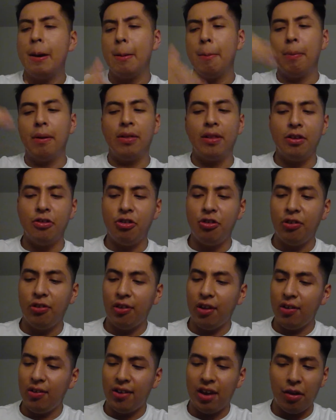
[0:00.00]
But then she
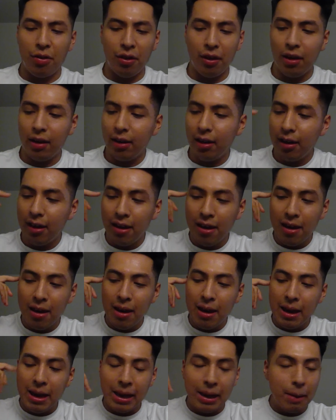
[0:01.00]
cites how like
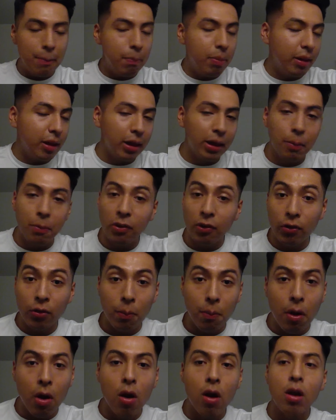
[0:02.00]
he completely missed the
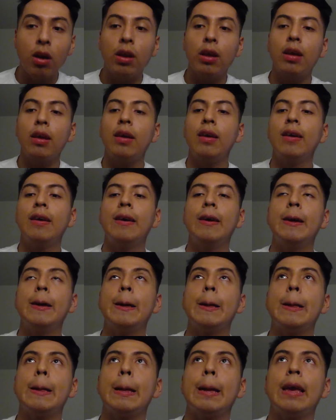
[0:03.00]
mark.
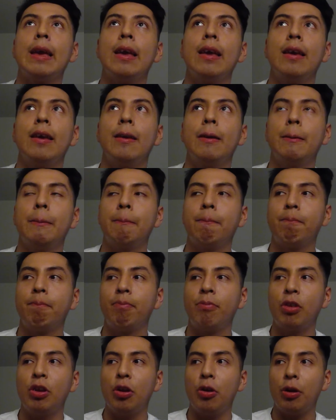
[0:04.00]
He
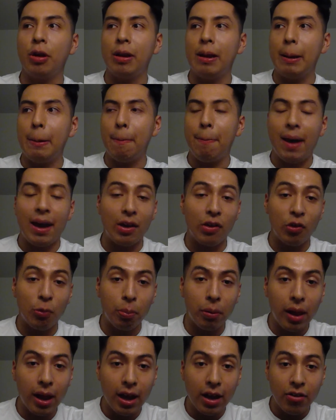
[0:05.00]
didn't back his
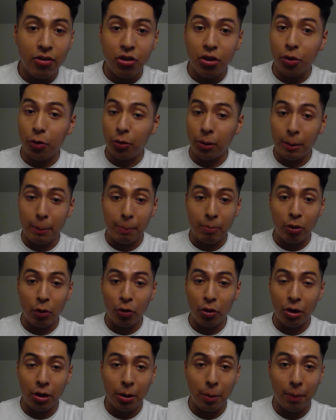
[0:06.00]
pledge. He only
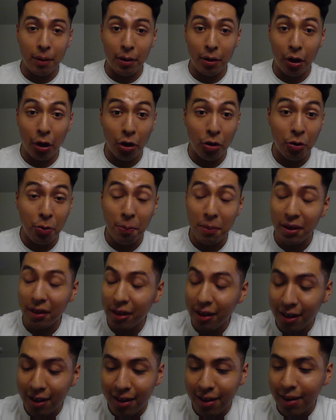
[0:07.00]
donated about 100
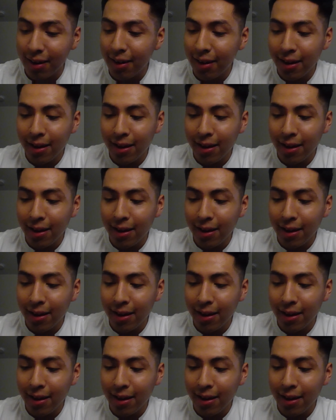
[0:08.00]
million.